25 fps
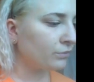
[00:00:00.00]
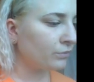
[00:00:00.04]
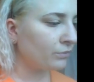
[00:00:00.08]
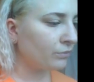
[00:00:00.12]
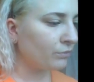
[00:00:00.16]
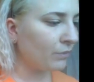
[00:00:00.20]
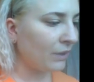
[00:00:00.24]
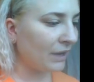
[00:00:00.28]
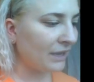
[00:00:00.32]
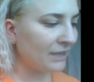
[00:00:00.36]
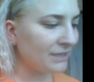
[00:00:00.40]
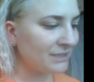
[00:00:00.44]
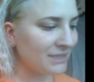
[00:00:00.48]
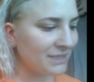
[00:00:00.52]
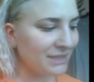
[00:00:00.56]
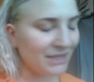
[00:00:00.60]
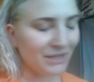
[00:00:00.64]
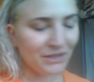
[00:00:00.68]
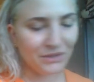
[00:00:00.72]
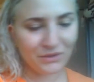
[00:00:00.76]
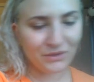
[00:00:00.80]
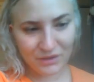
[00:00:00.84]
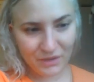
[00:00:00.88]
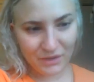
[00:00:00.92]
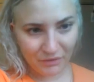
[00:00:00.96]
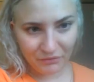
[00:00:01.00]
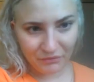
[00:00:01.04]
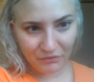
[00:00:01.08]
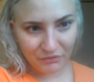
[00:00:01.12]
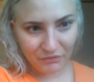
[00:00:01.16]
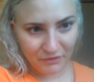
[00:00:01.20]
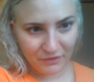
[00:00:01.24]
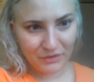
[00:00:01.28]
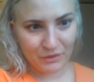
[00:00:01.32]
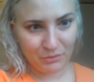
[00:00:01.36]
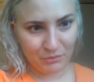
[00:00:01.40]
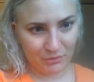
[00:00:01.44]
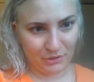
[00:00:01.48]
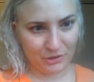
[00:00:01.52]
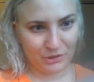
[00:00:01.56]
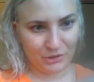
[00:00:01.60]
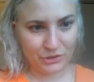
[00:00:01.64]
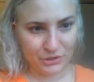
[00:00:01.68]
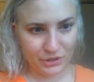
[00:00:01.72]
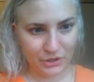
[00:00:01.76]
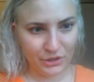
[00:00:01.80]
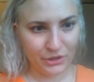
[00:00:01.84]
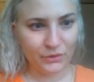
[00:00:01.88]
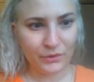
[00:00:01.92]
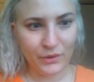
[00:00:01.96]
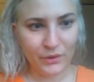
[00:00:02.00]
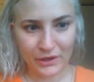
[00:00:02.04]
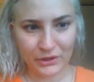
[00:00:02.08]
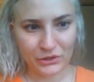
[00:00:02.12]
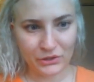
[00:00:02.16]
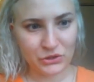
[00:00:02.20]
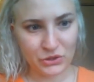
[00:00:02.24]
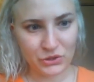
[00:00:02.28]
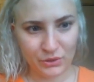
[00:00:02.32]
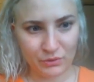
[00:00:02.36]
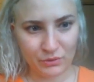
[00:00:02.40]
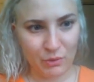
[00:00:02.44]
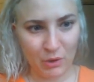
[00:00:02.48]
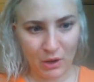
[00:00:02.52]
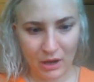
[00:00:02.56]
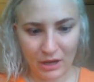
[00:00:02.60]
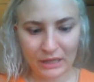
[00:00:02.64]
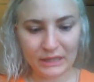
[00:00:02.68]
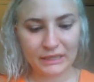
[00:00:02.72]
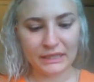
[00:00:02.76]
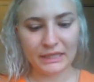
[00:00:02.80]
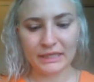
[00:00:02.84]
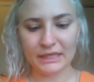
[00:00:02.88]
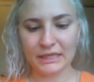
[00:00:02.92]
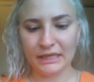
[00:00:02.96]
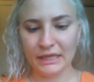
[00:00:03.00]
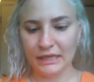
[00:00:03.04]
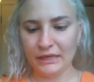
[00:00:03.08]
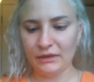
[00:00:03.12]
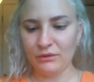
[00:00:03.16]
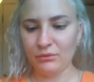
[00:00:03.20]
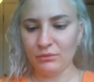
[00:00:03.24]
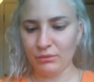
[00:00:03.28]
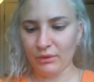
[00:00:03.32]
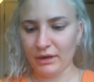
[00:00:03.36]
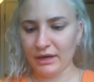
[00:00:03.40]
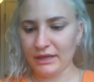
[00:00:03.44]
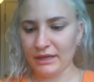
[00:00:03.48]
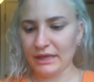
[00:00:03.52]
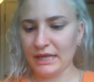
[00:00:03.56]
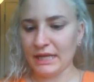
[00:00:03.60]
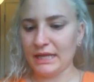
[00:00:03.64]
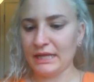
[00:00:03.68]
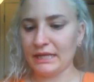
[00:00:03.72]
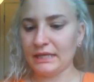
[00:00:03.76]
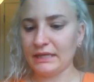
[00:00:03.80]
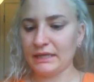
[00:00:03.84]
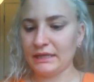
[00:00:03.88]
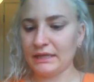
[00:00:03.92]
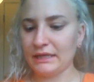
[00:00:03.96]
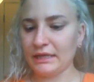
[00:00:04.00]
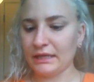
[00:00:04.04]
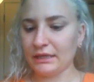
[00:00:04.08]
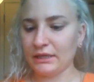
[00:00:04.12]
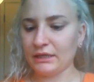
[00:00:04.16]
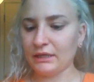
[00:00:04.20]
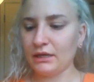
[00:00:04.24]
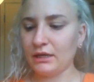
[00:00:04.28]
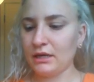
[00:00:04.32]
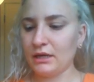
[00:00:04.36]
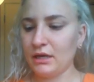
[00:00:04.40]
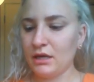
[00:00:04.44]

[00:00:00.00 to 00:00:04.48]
Why is it that you can never find the brush that you actually want and need right then and there?